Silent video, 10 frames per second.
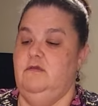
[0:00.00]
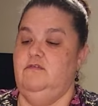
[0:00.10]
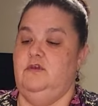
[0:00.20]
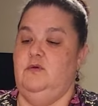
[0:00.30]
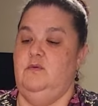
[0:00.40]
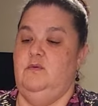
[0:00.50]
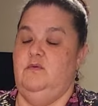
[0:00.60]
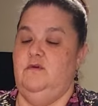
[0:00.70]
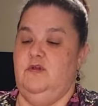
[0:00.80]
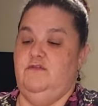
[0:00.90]
So
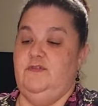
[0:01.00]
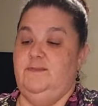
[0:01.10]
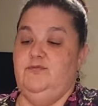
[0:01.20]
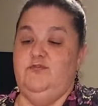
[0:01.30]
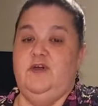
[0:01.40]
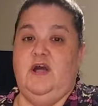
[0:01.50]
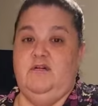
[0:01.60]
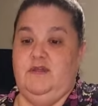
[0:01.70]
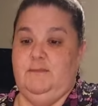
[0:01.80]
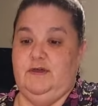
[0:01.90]
flip through the
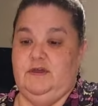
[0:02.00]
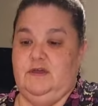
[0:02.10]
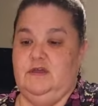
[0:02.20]
coloring book,